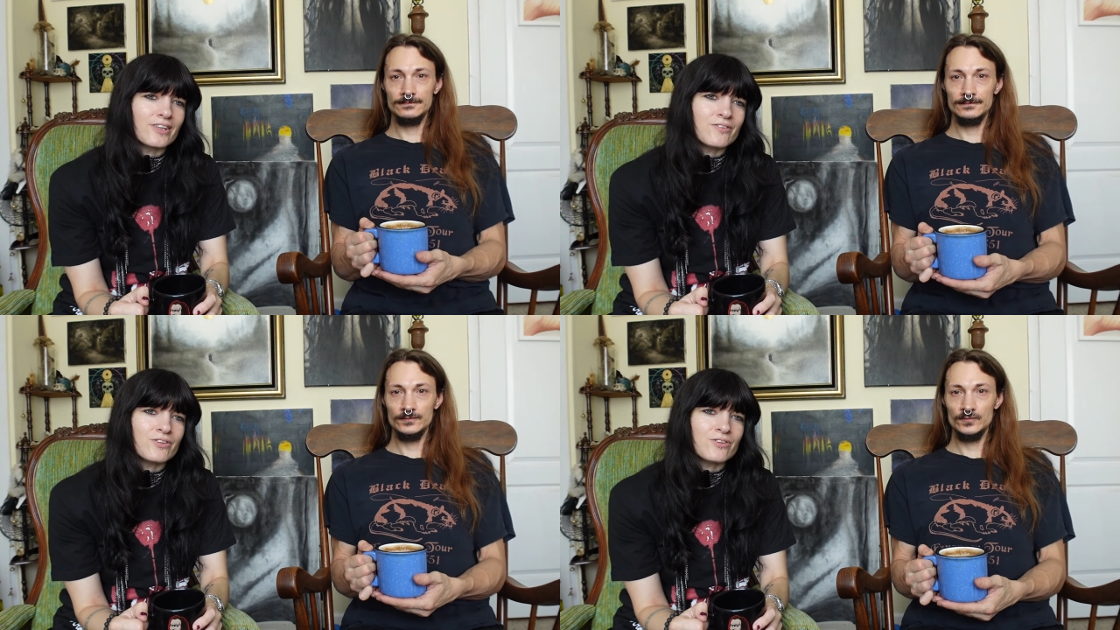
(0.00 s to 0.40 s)
Speaker 1: I
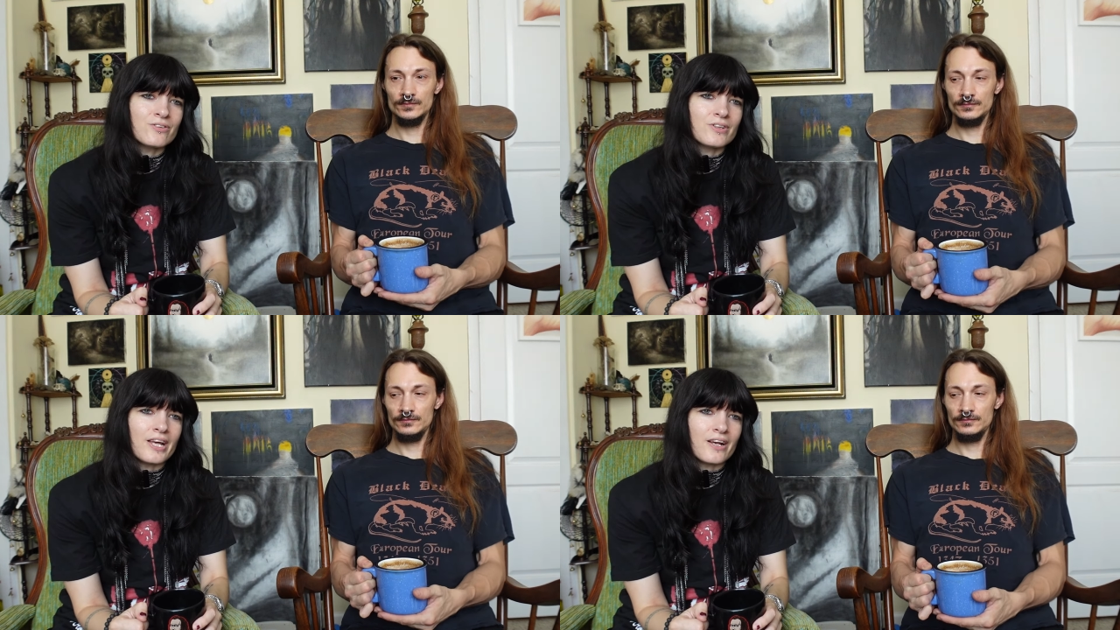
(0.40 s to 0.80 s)
have to
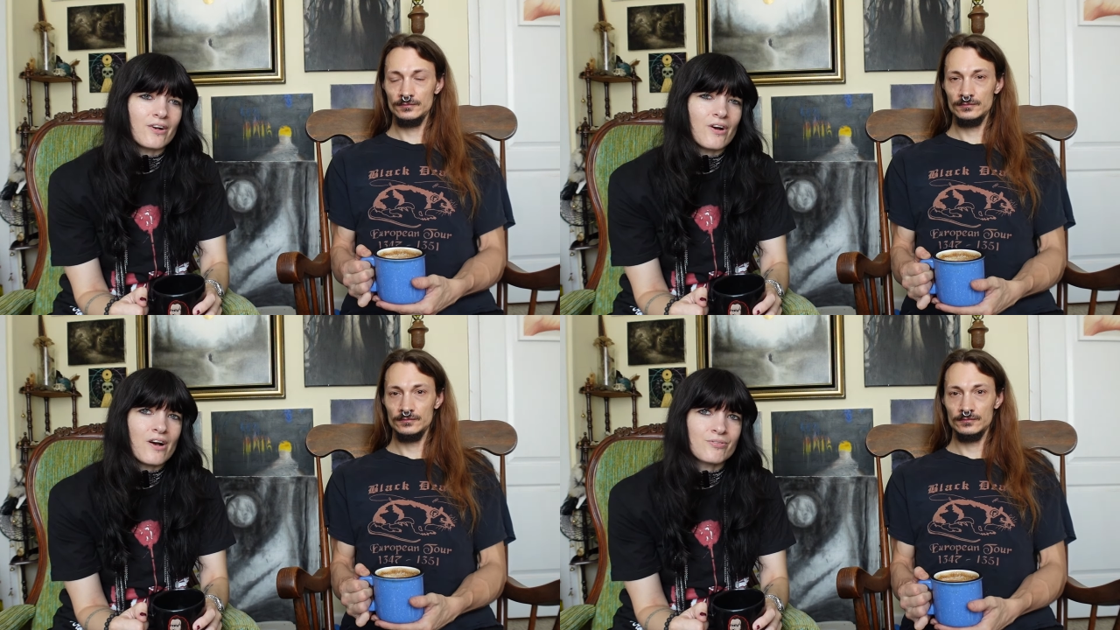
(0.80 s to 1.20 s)
turn the
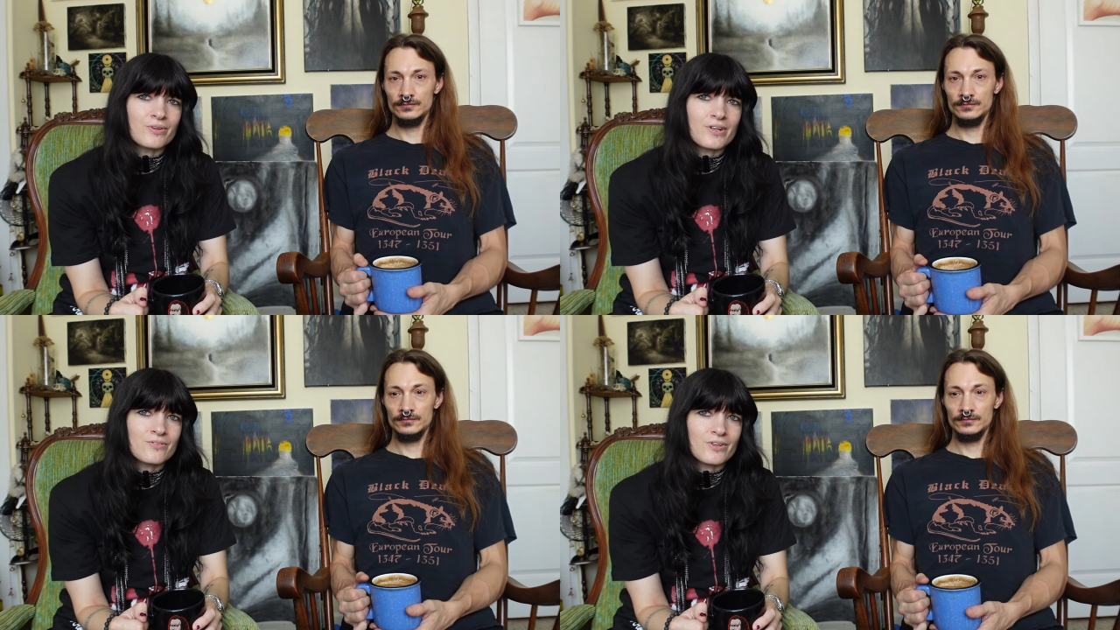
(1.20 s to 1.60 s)
air off
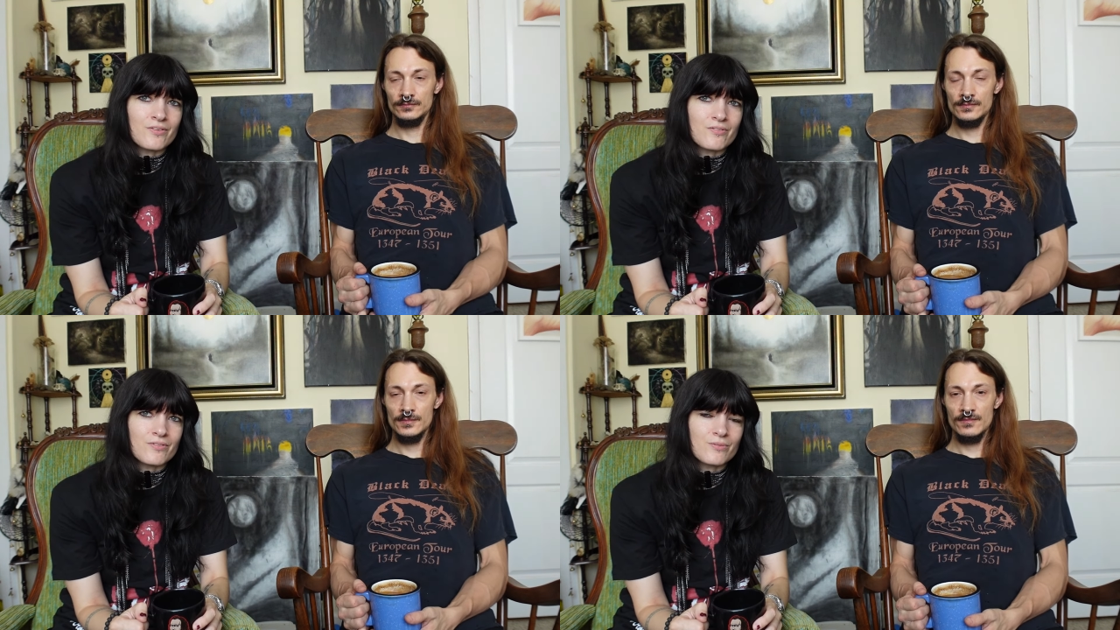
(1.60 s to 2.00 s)
whenever I